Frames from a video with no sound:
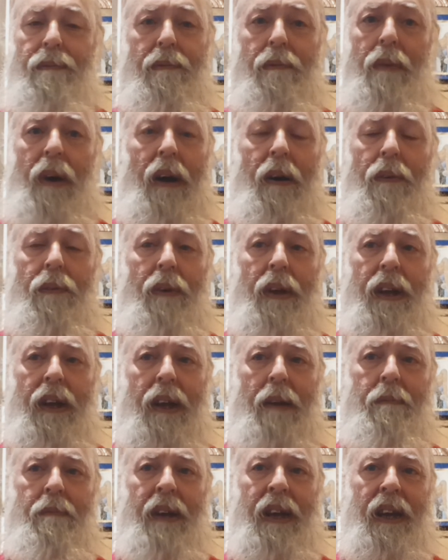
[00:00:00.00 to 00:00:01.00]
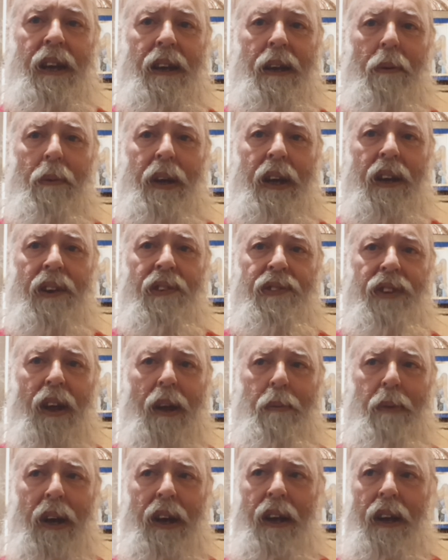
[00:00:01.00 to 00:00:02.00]
well, it can mean that we can
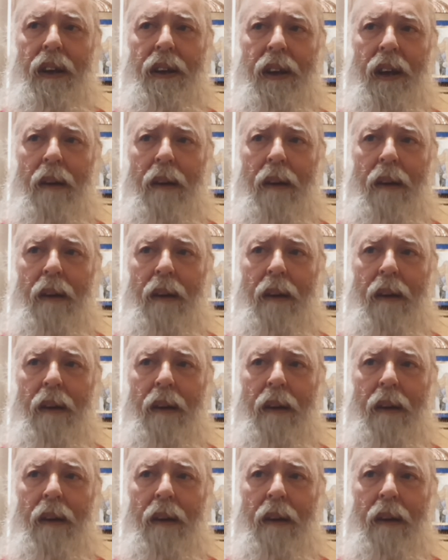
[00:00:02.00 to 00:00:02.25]
celebrate it.